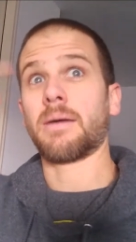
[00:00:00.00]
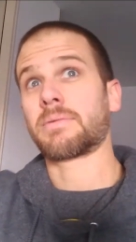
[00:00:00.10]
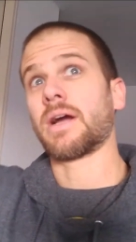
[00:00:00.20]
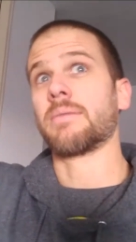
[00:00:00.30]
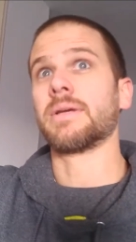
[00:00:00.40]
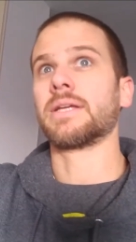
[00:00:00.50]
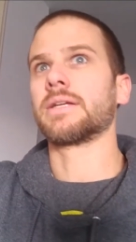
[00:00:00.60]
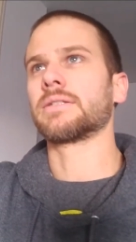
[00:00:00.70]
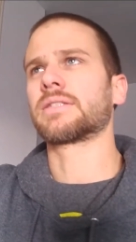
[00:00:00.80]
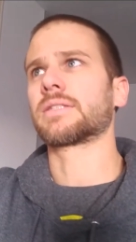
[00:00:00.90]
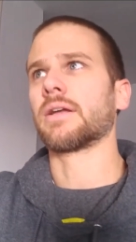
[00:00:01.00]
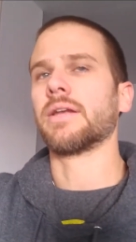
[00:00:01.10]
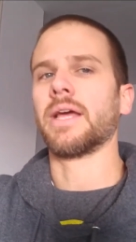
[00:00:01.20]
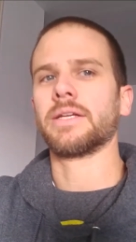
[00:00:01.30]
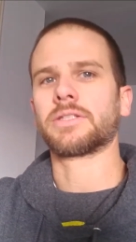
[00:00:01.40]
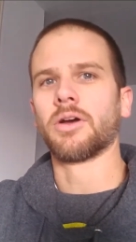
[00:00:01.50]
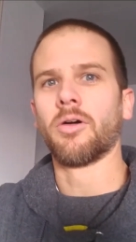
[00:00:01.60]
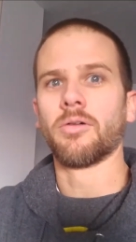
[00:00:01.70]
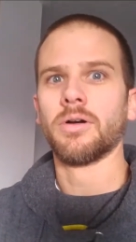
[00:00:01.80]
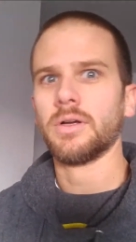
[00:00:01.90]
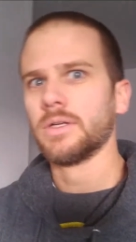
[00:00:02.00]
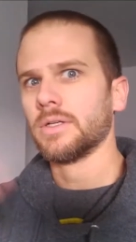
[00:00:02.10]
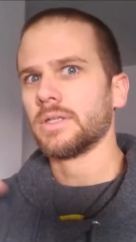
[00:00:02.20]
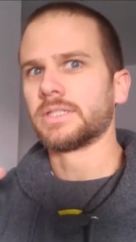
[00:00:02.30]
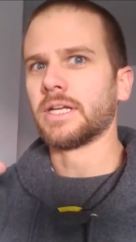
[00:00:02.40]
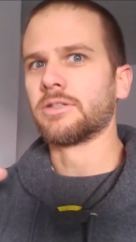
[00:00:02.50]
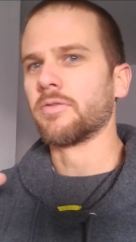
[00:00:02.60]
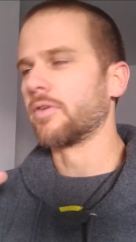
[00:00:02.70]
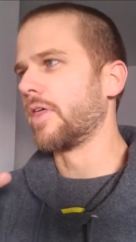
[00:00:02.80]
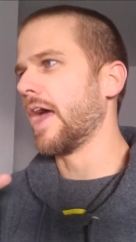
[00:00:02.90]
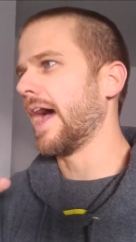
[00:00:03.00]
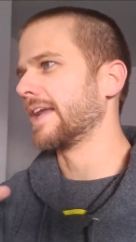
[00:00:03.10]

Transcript: upcoming Sunday, so stay tuned for